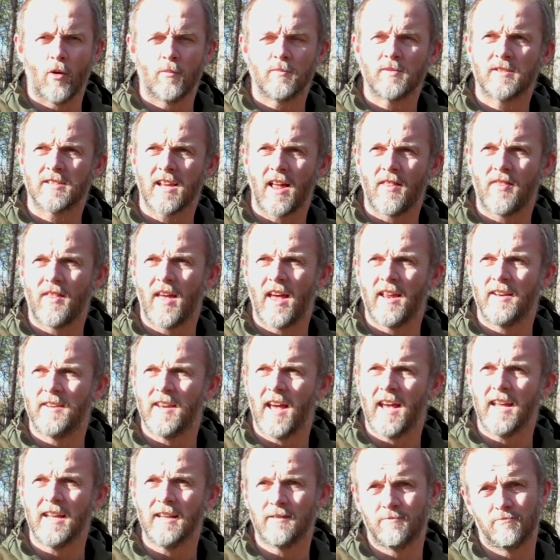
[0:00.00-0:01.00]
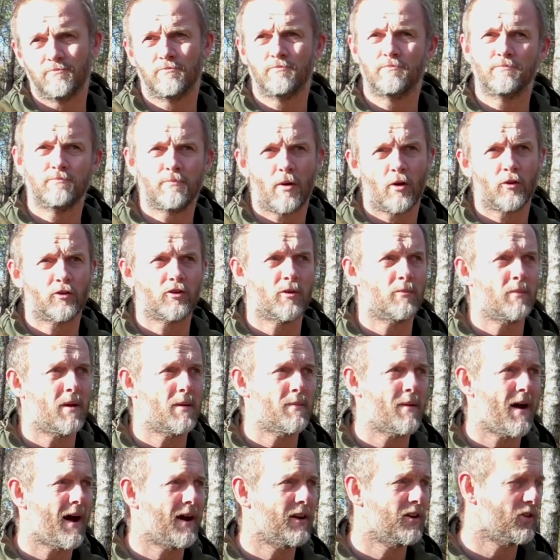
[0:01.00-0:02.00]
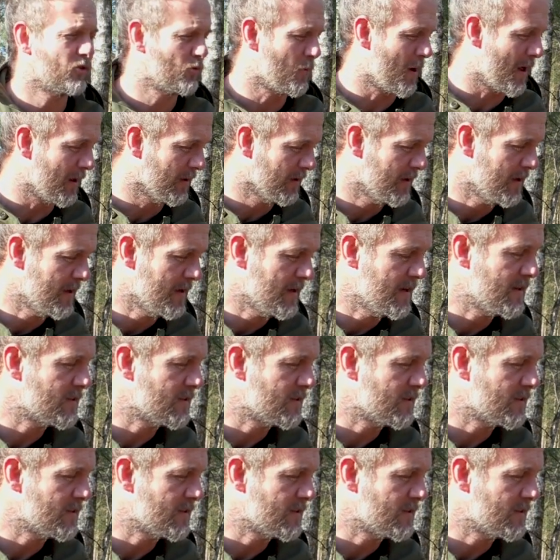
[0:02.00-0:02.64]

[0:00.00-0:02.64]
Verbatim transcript: upset their day and possibly mine as well.